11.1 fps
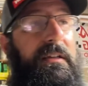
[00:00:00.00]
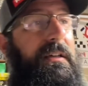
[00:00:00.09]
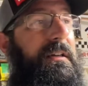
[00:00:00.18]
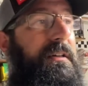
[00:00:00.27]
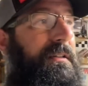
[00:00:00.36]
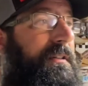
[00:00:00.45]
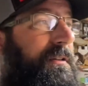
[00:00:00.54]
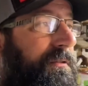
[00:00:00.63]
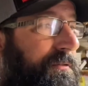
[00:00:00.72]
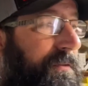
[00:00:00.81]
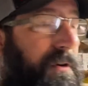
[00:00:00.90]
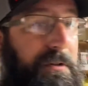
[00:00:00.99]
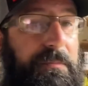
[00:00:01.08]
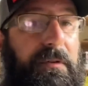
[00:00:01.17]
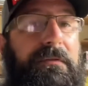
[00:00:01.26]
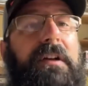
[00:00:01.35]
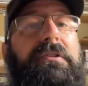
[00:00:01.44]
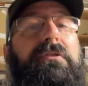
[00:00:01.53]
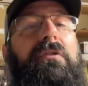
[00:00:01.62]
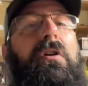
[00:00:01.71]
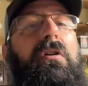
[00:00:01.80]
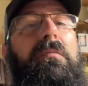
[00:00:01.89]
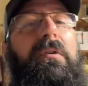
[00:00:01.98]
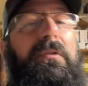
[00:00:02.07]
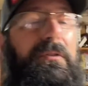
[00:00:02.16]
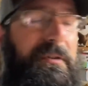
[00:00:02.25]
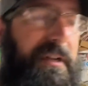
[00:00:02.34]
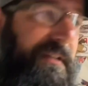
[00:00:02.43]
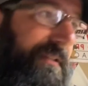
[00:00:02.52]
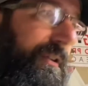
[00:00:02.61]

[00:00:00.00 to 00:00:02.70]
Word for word: Uh, you know, as far as professional homeowner, right?